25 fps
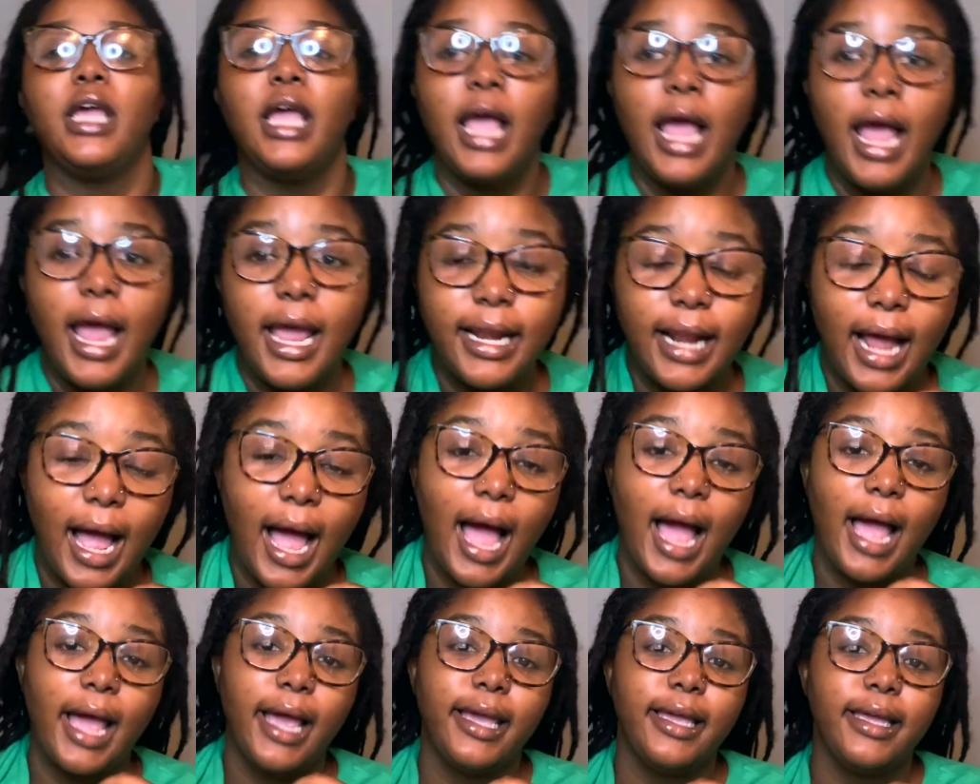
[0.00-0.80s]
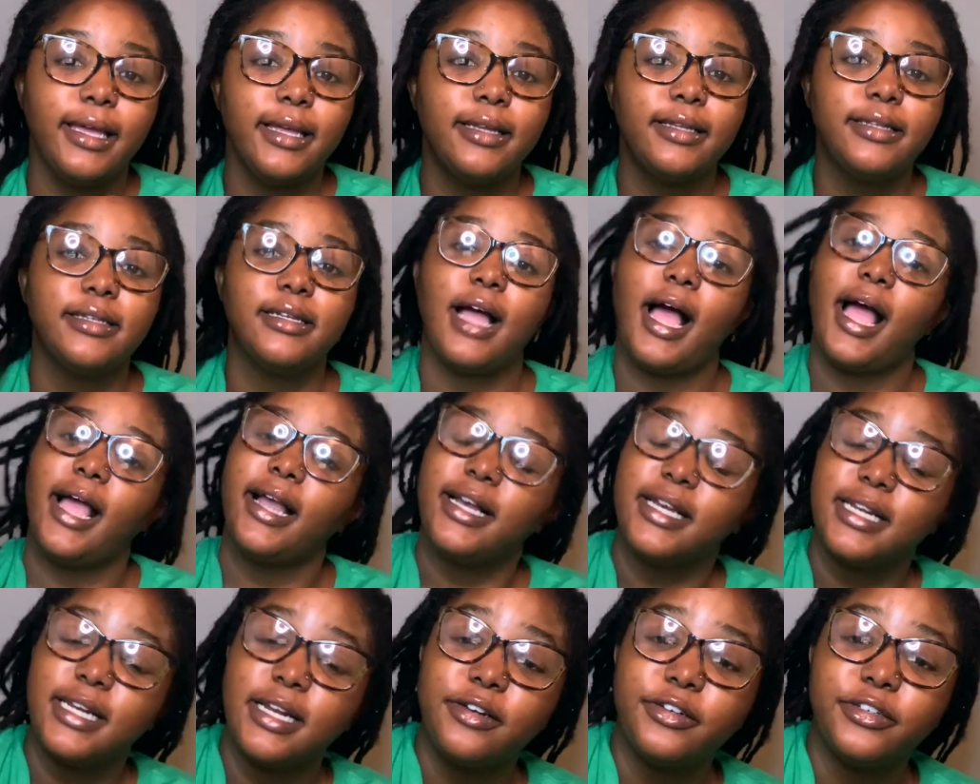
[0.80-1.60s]
And I
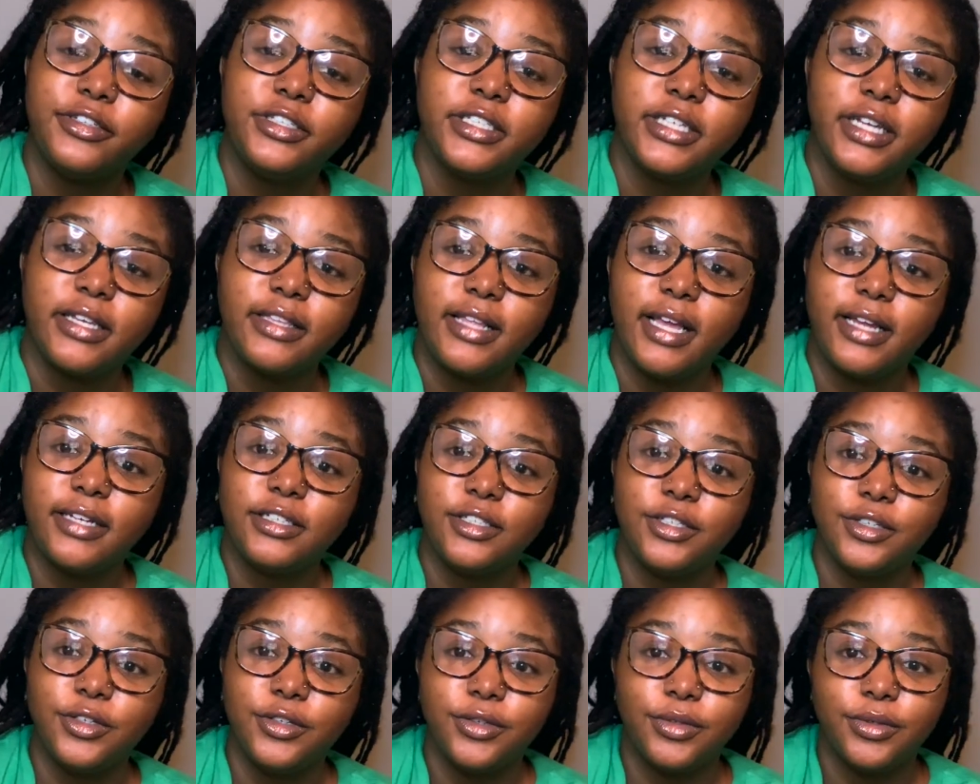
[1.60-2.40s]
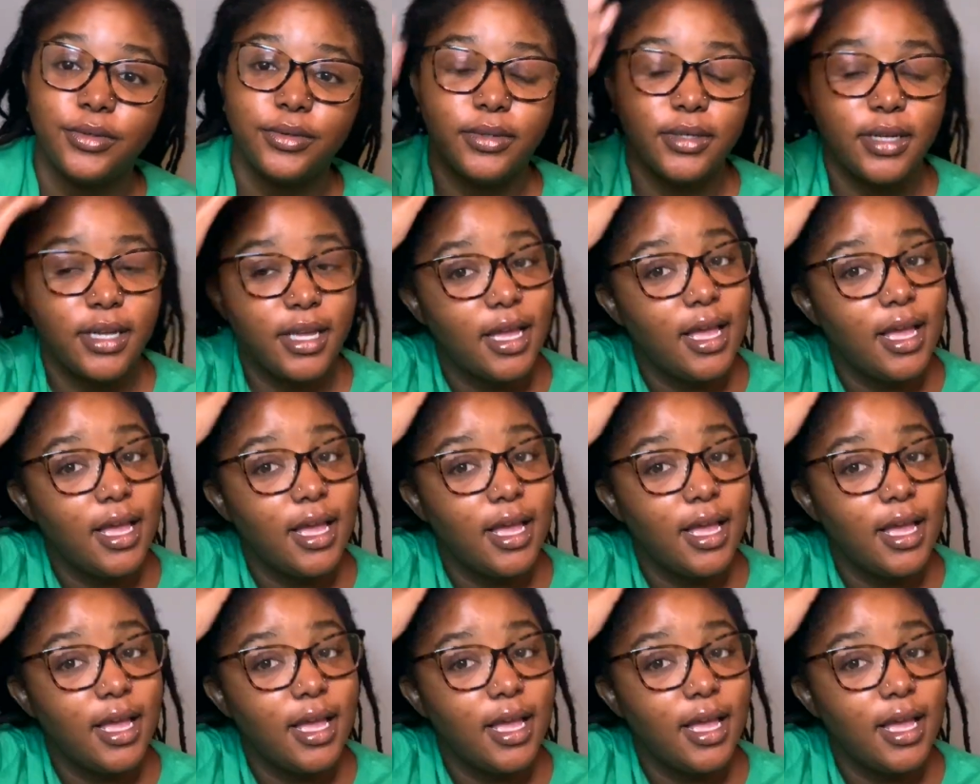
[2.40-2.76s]
could understand that too.